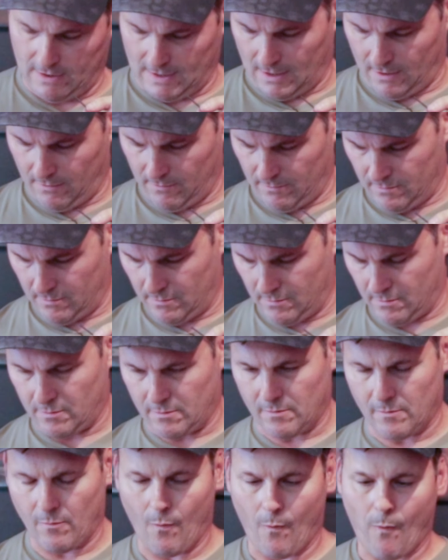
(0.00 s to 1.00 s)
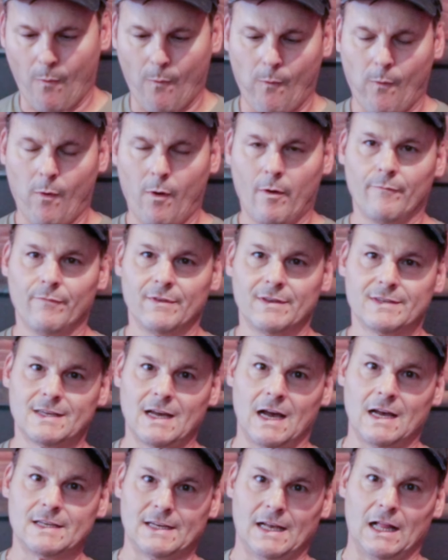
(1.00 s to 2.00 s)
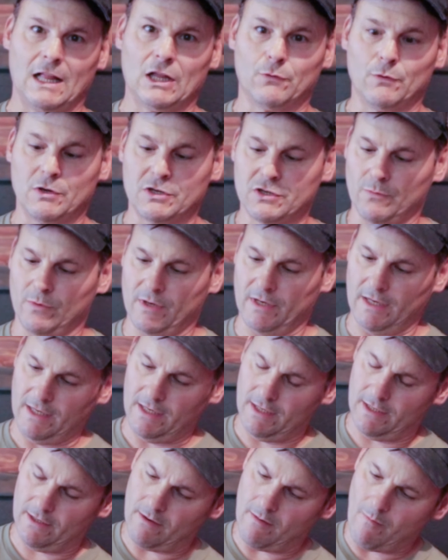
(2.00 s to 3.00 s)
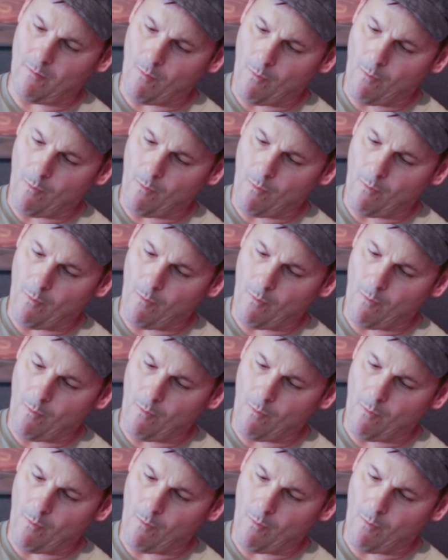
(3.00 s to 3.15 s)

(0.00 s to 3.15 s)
out the size Allen wrench we need.